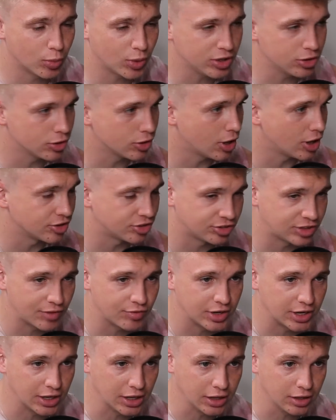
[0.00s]
when you're like
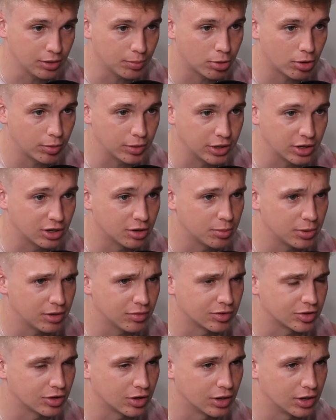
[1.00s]
70, you're probably going to be
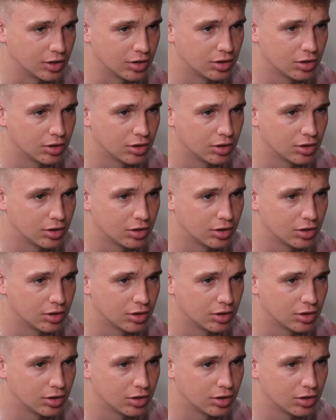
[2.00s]
retired.